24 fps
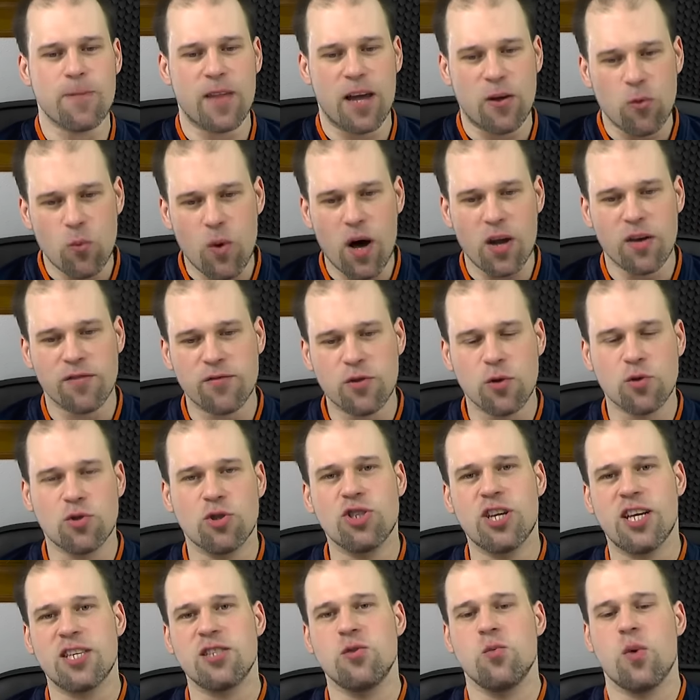And one of those
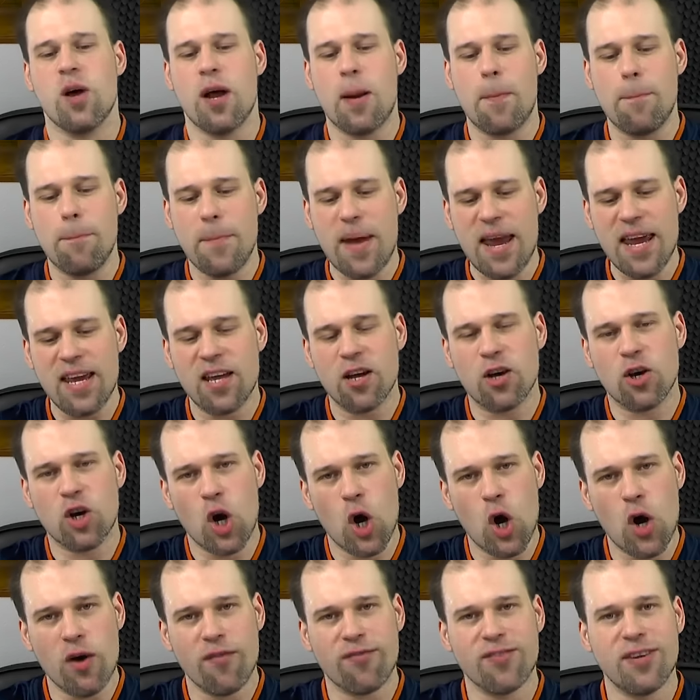suggestions were make a
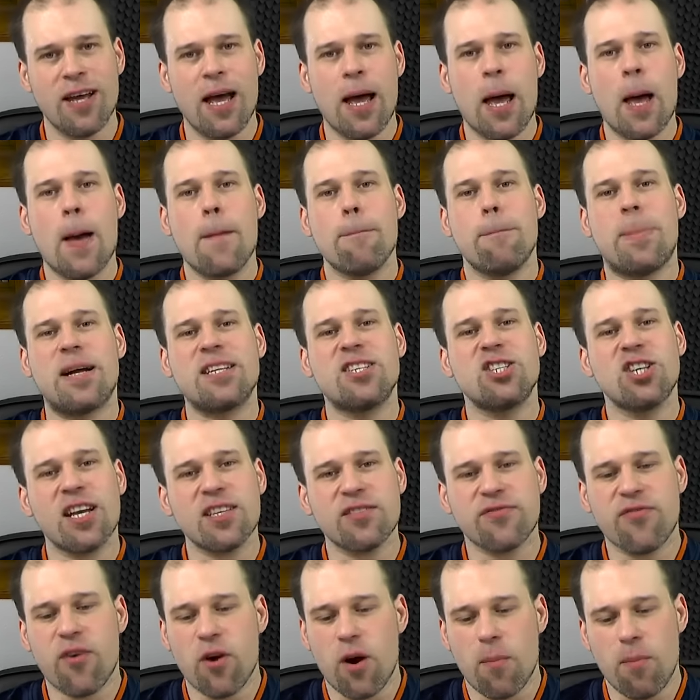curve, but
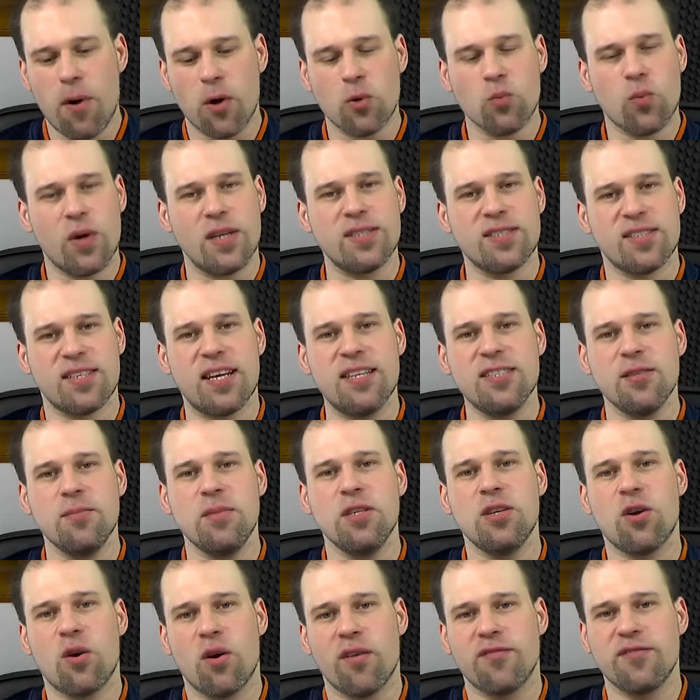just for about 1
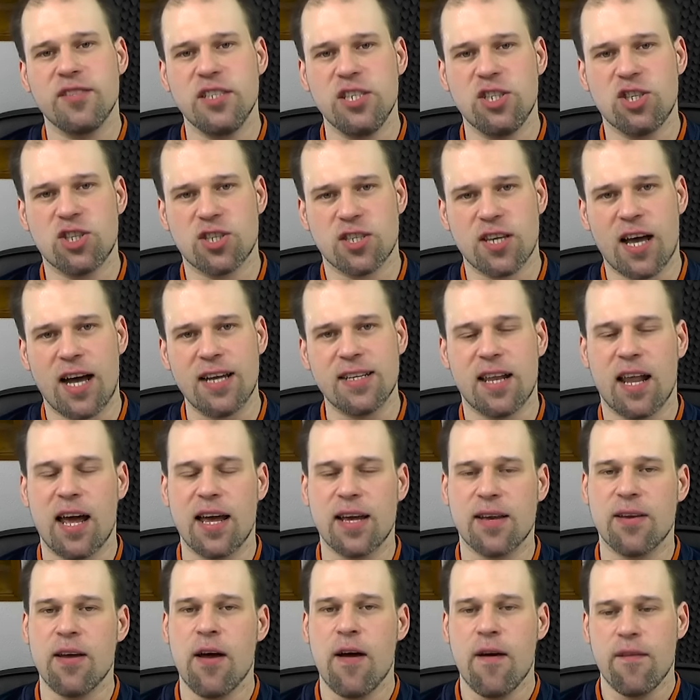centimeter of each side.
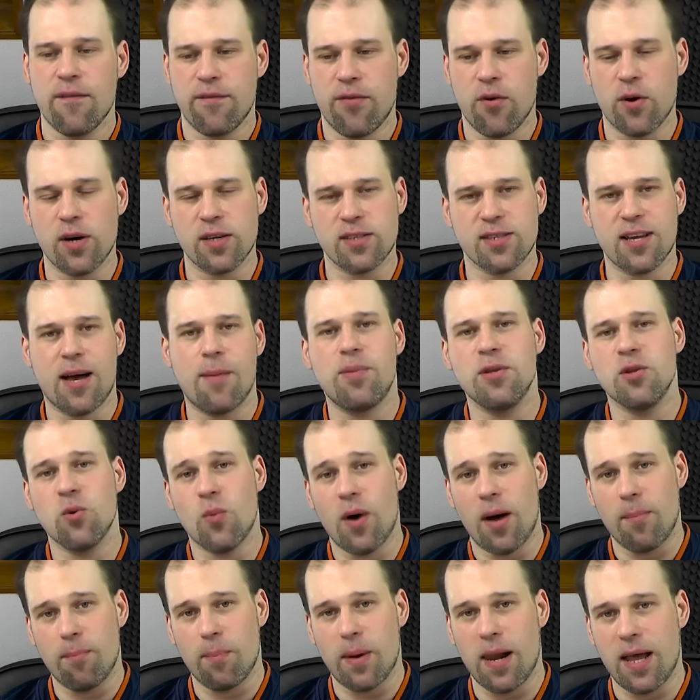Like, for example, the
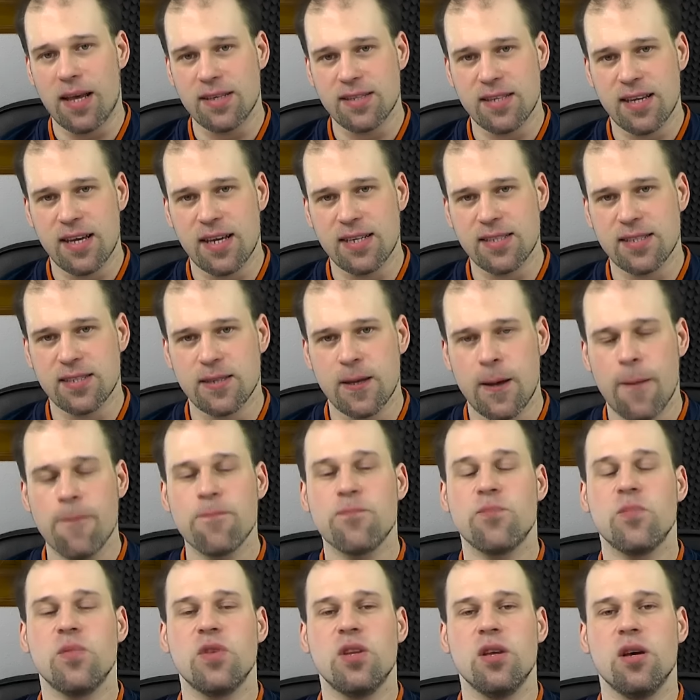OnePlus has
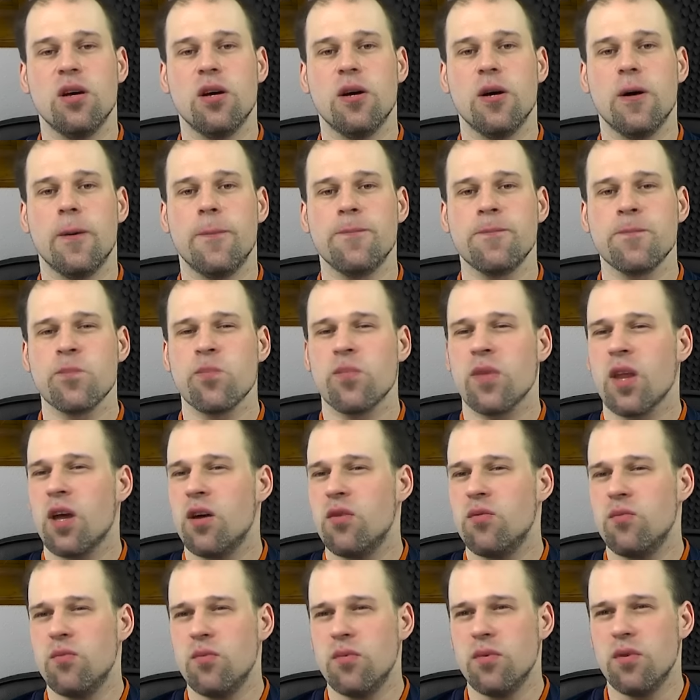the
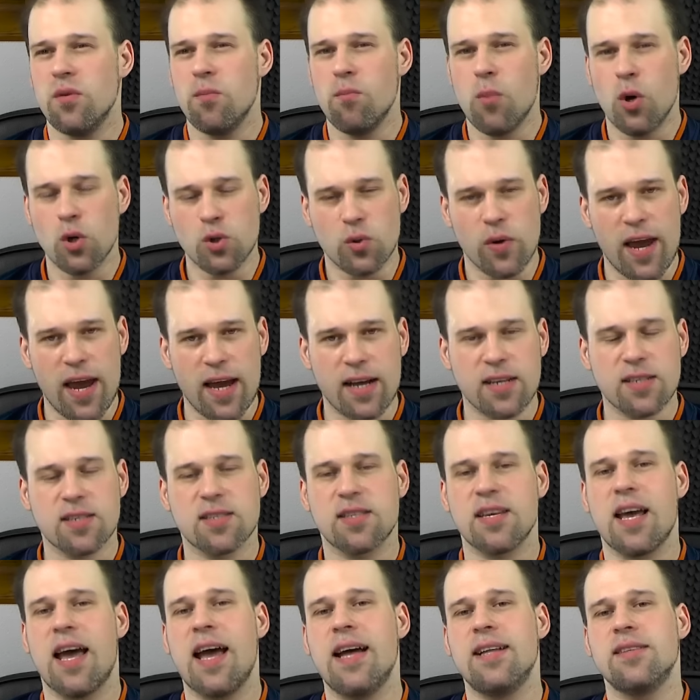Moto
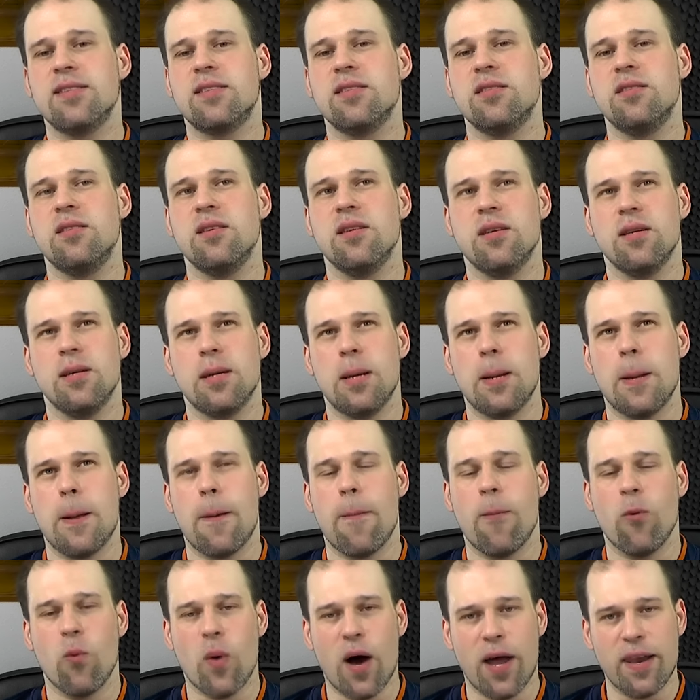X and
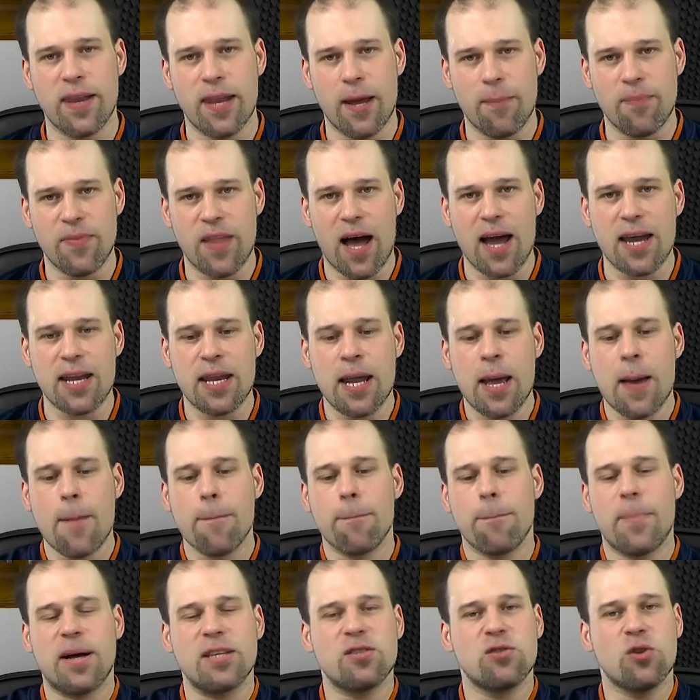the One M9,
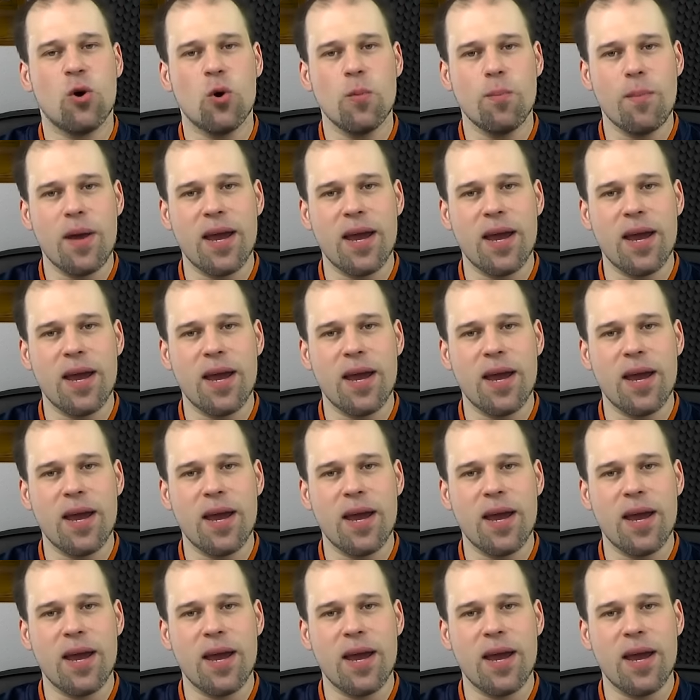but don't